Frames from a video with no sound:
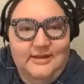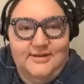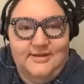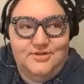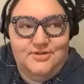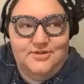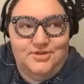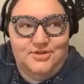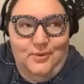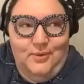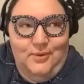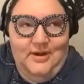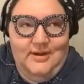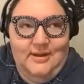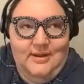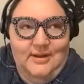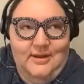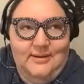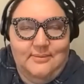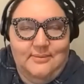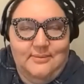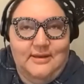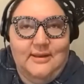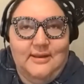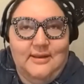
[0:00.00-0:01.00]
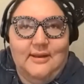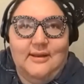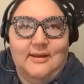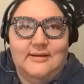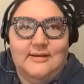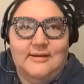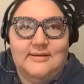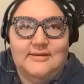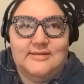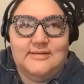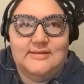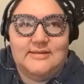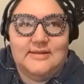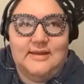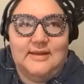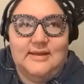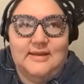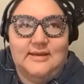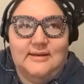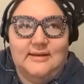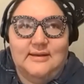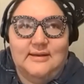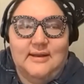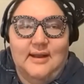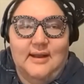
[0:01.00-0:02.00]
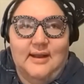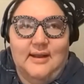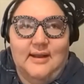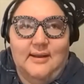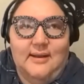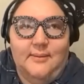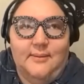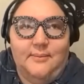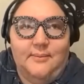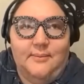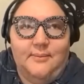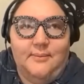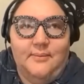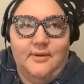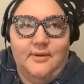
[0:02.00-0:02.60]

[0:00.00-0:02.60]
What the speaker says: enjoyed it because it, I